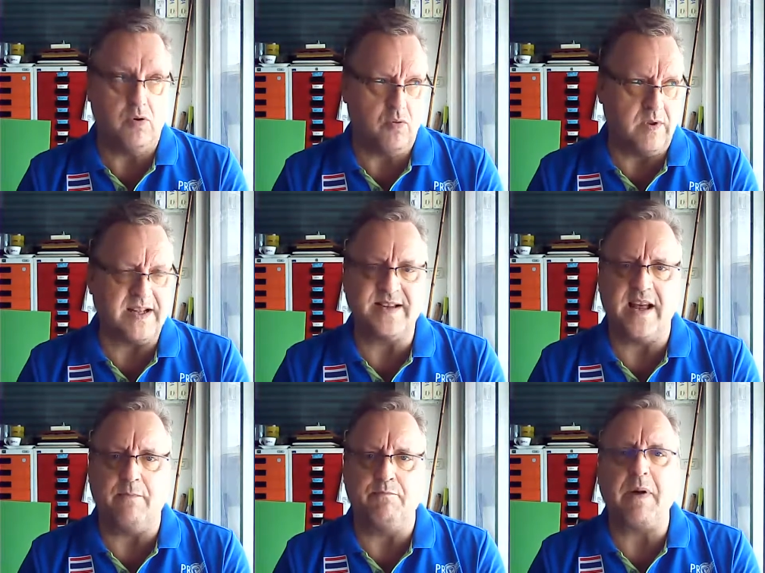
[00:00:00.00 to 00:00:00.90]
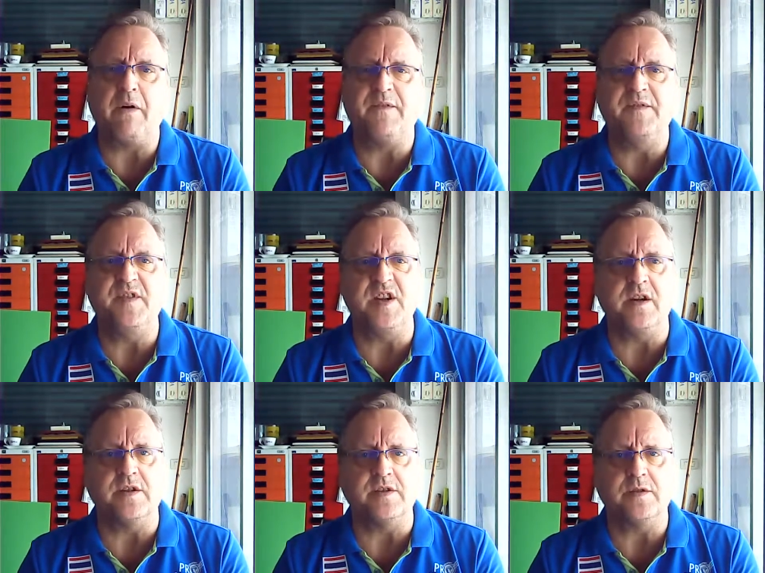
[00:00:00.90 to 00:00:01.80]
oh let's say about 50
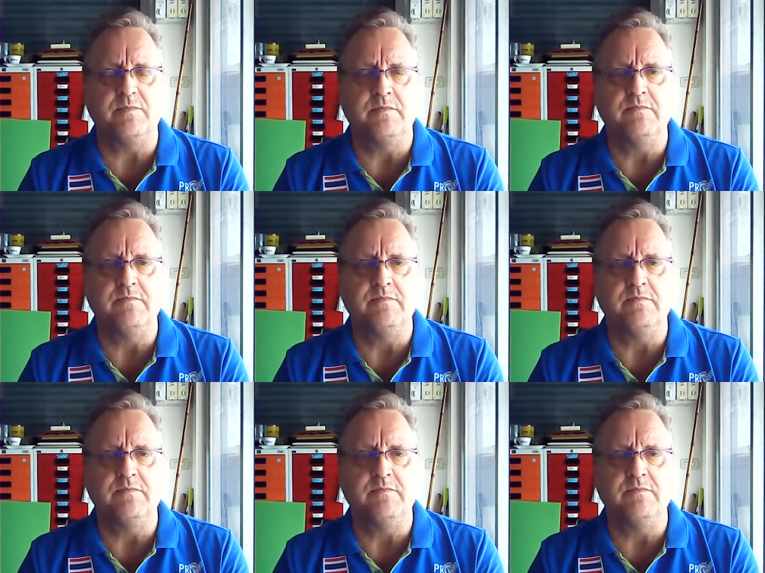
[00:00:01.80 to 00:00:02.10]
years